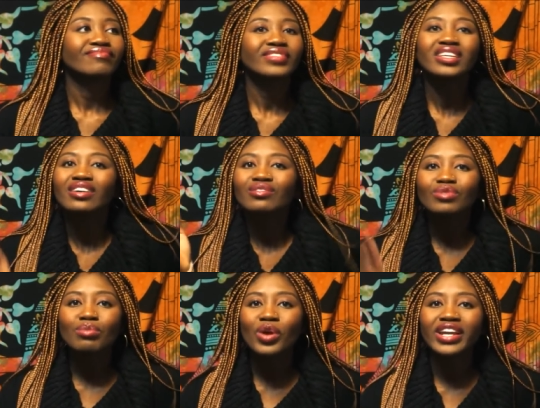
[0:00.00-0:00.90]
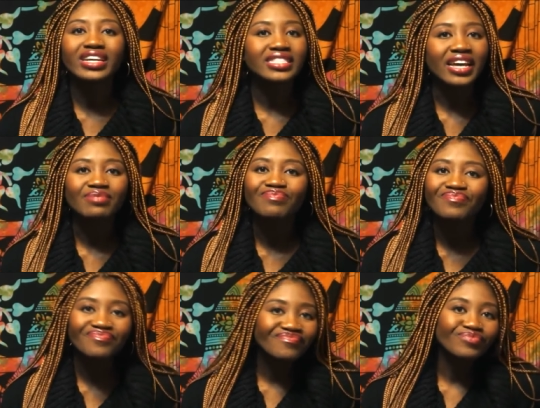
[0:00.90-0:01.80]
You know, what more can I say?
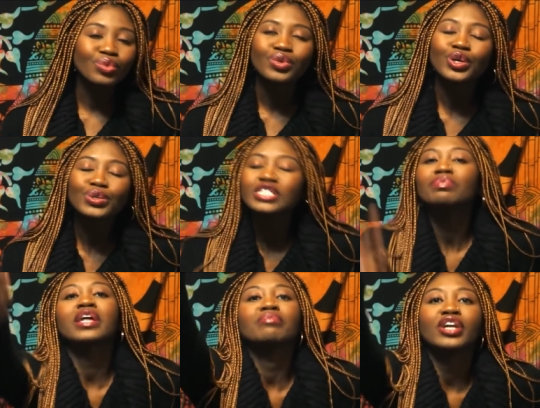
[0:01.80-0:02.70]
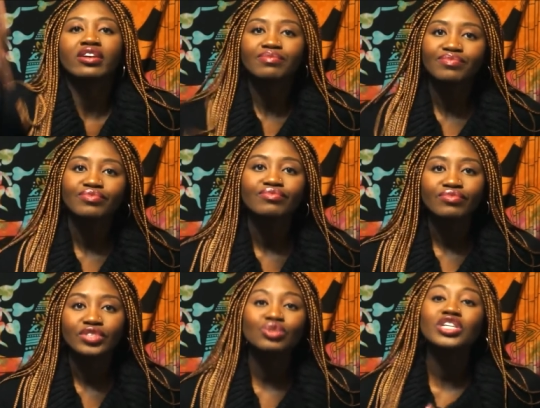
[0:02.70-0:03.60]
Who's to blame here?
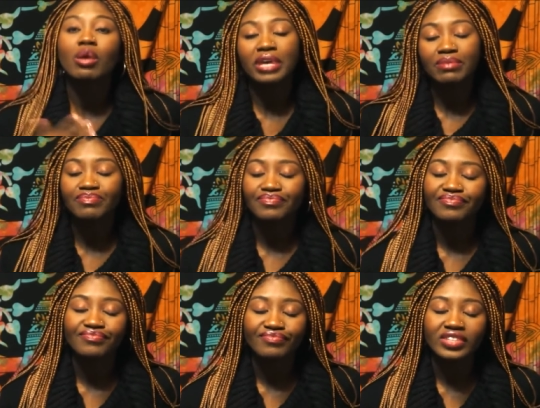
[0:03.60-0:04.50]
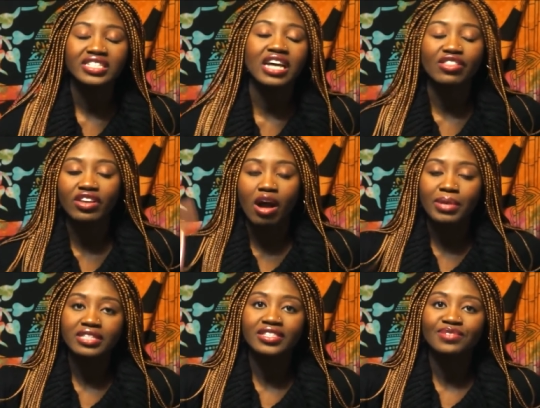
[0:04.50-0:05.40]
You tell me down in the
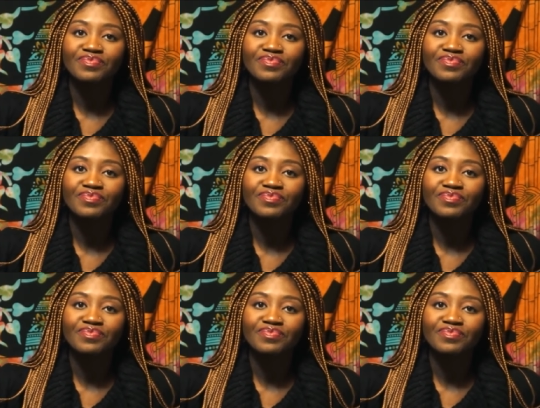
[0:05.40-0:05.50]
comments.